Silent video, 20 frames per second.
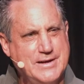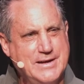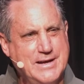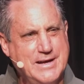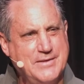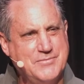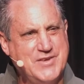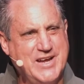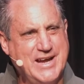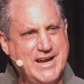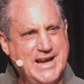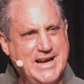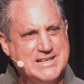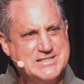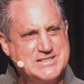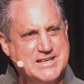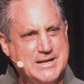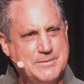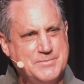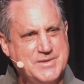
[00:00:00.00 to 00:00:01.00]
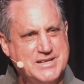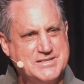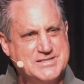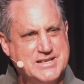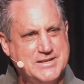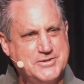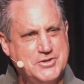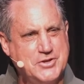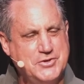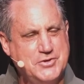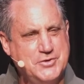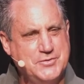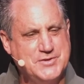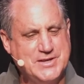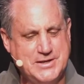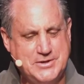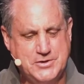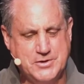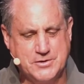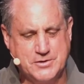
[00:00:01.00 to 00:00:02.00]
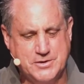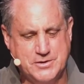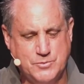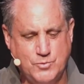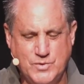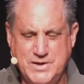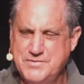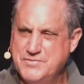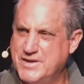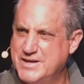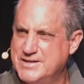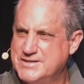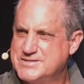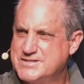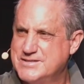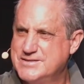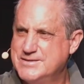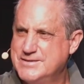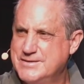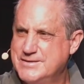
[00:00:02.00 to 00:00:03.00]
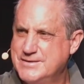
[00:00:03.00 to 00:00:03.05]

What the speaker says: and they asked him, they said, do you think you're going to win this?